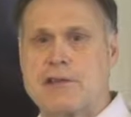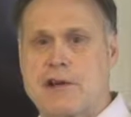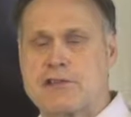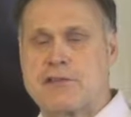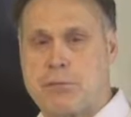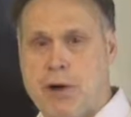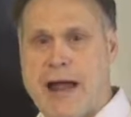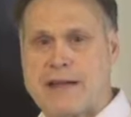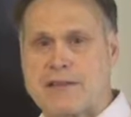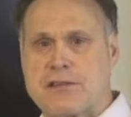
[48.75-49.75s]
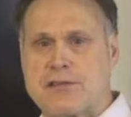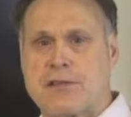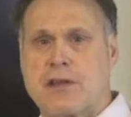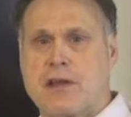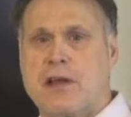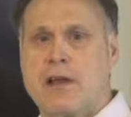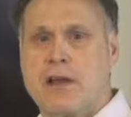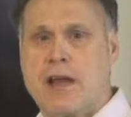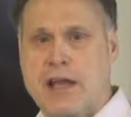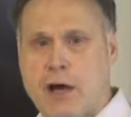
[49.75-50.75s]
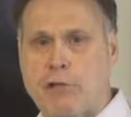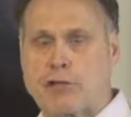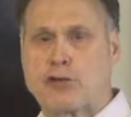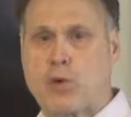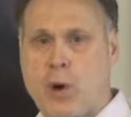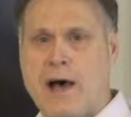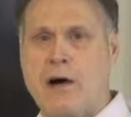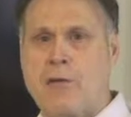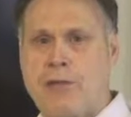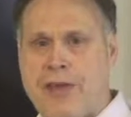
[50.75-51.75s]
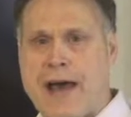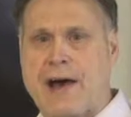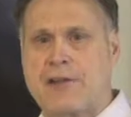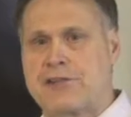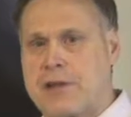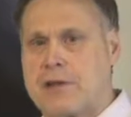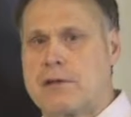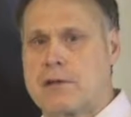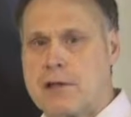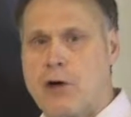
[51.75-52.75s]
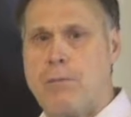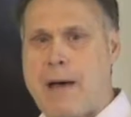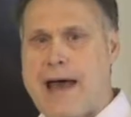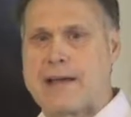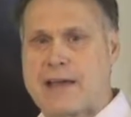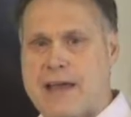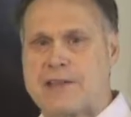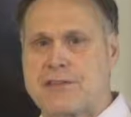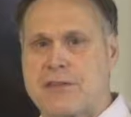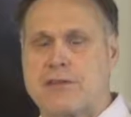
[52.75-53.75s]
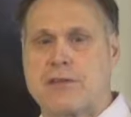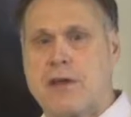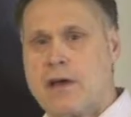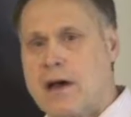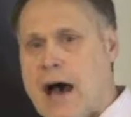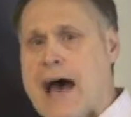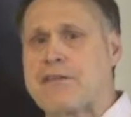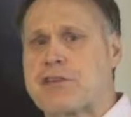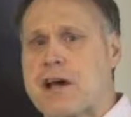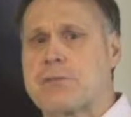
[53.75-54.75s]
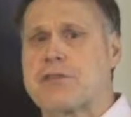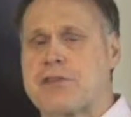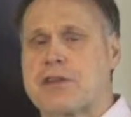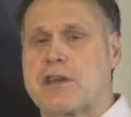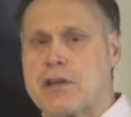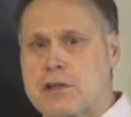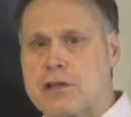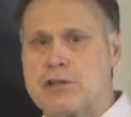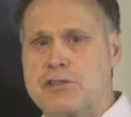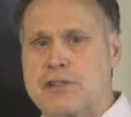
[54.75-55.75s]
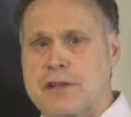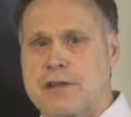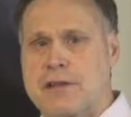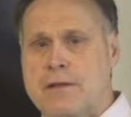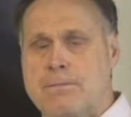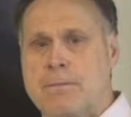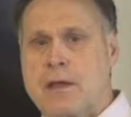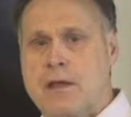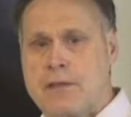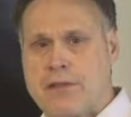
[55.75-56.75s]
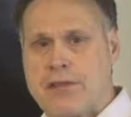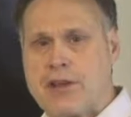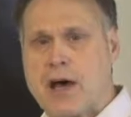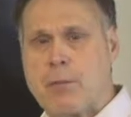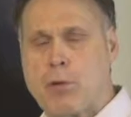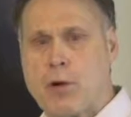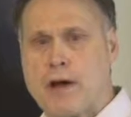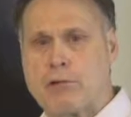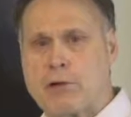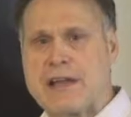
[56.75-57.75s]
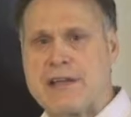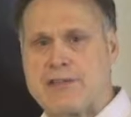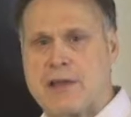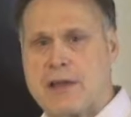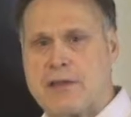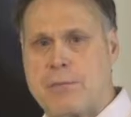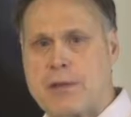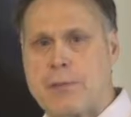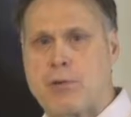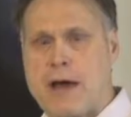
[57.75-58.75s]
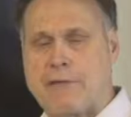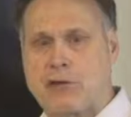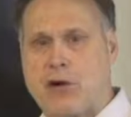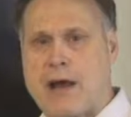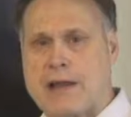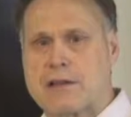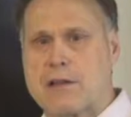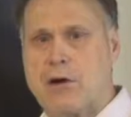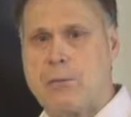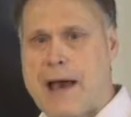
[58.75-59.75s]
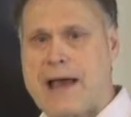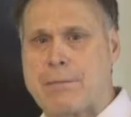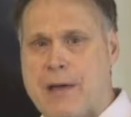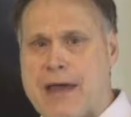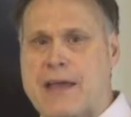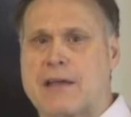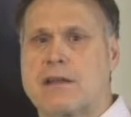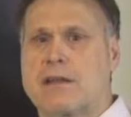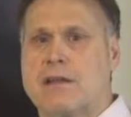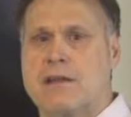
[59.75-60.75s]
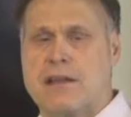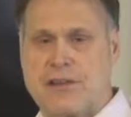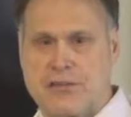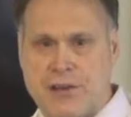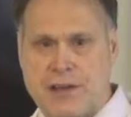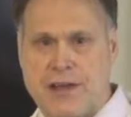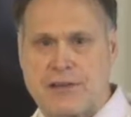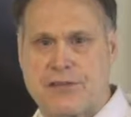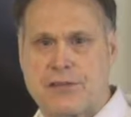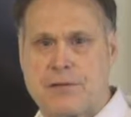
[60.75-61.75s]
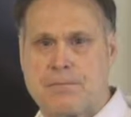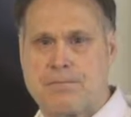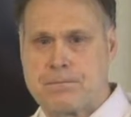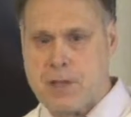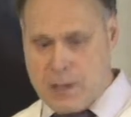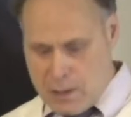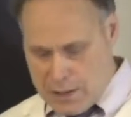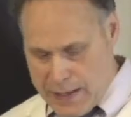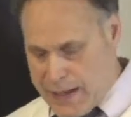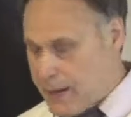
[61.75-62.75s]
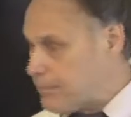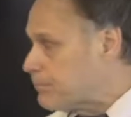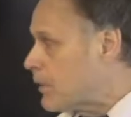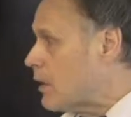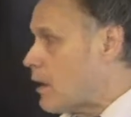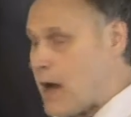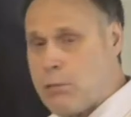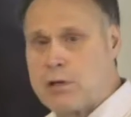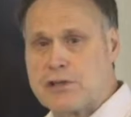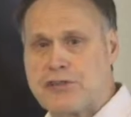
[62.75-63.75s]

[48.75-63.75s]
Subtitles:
years of practice and over 12,000 low back cases, I've come to the conclusion that the number one reason that people have chronic low back pain is the disc. Now, I want to